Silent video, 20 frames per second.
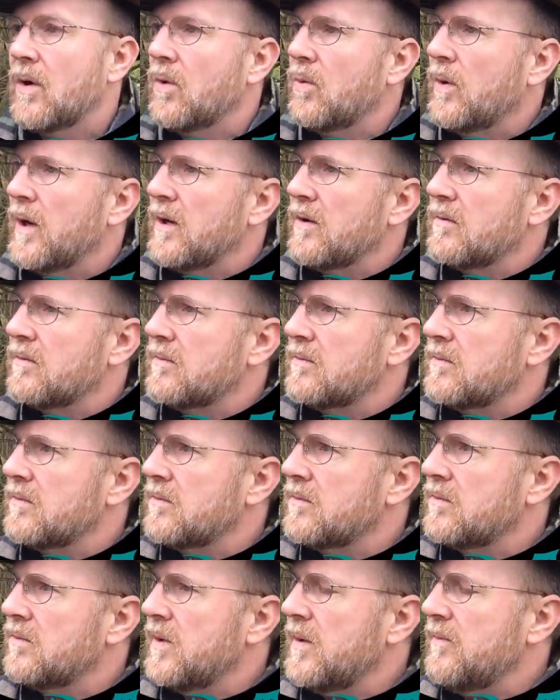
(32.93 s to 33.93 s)
Well,
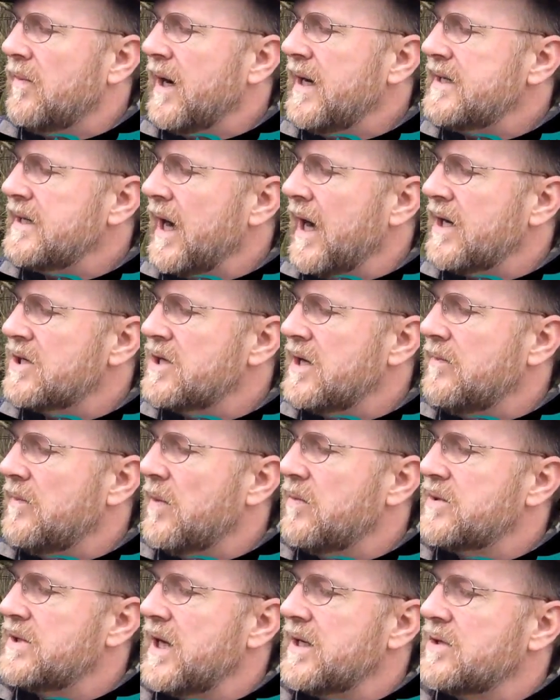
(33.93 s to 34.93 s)
we might actually be
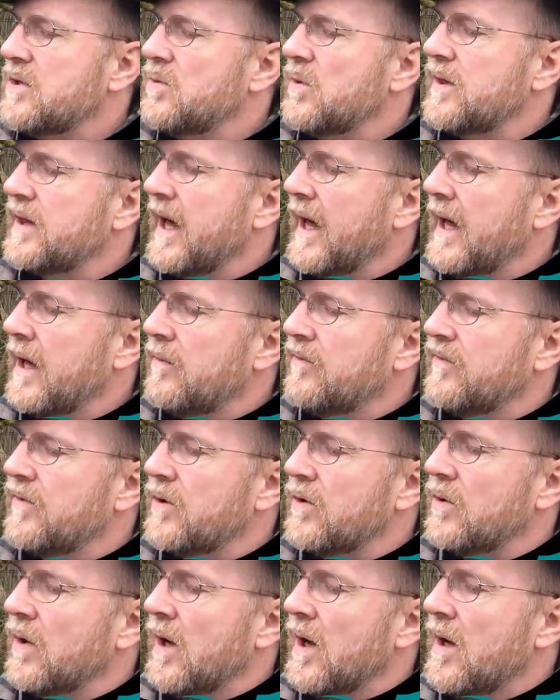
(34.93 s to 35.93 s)
presented with the help
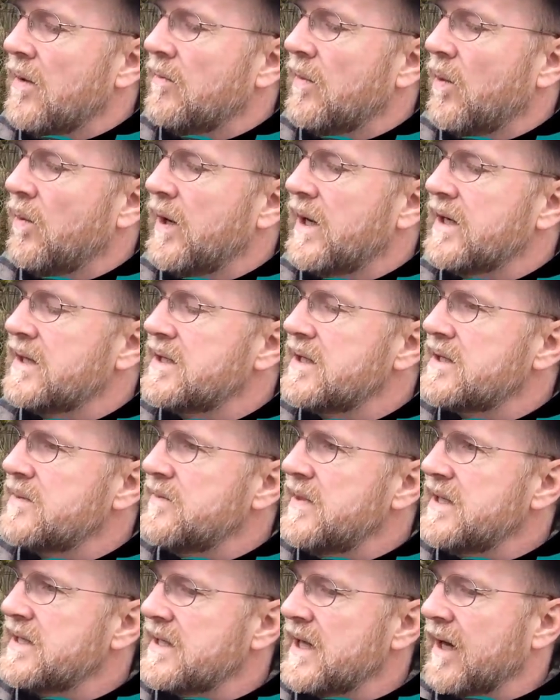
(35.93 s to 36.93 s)
view, but we can
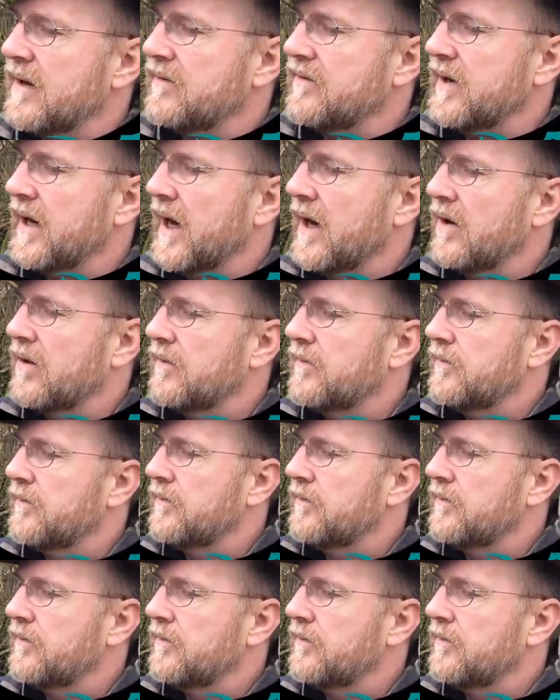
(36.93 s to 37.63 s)
dismiss that for now.